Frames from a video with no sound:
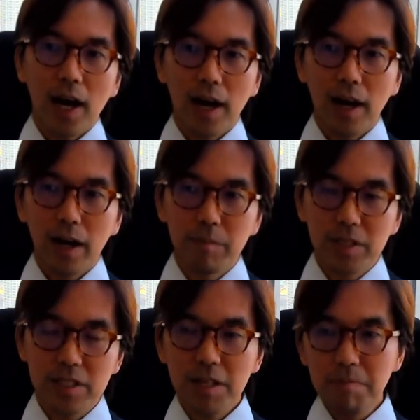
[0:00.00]

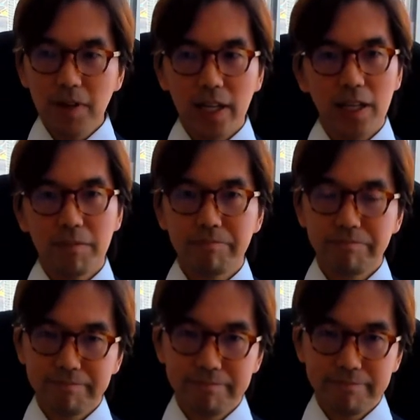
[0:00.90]
Um, simply,
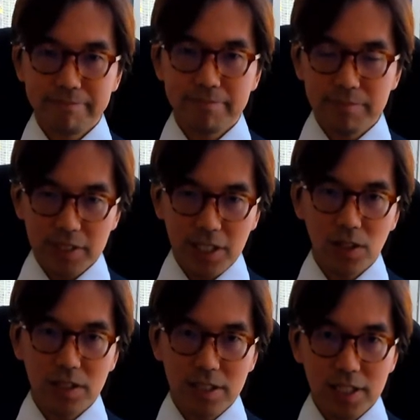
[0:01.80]
you
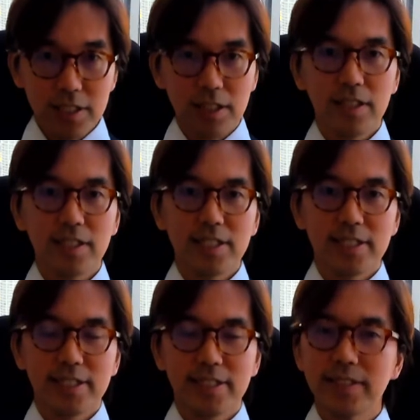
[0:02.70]
know, see
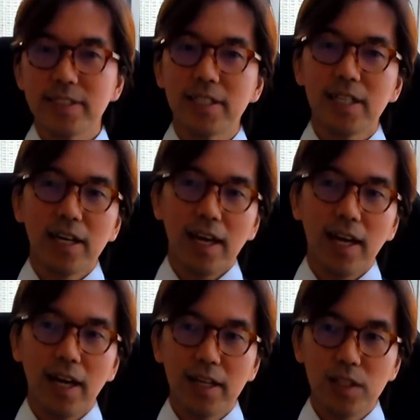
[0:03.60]
charts,
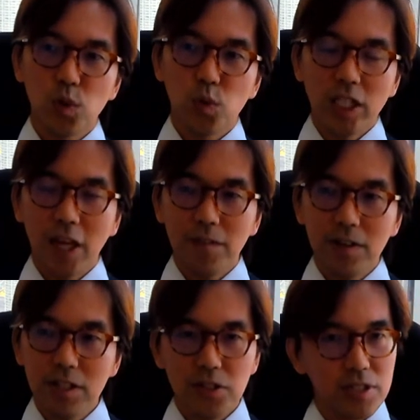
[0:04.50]
and
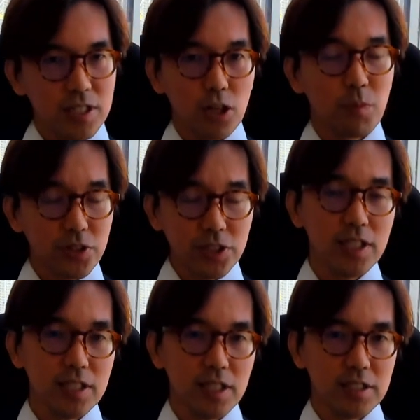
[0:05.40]
whenever you see the
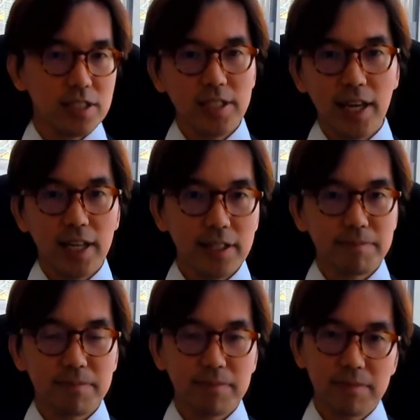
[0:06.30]
opportunity, just take
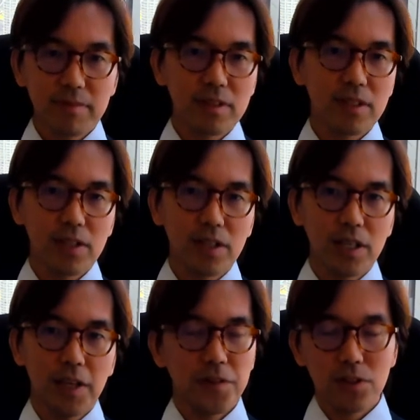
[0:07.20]
it.
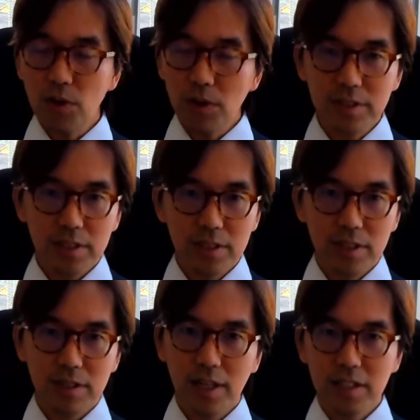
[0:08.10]
If you don't,
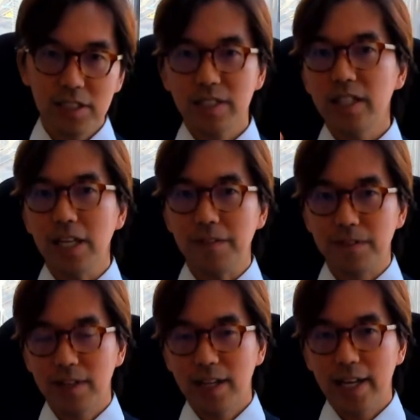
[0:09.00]
then just
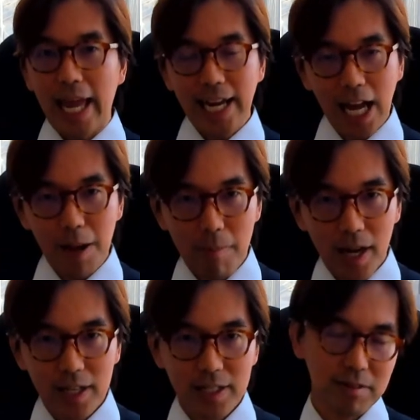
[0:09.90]
leave and come
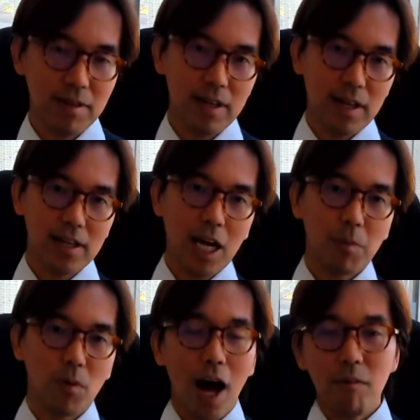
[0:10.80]
back a
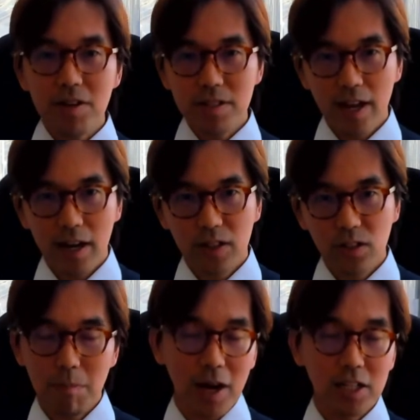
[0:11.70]
couple hours later,
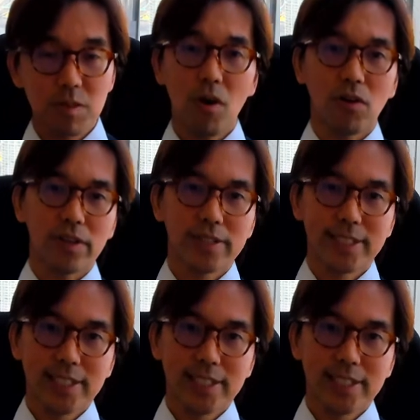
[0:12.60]
come back tomorrow.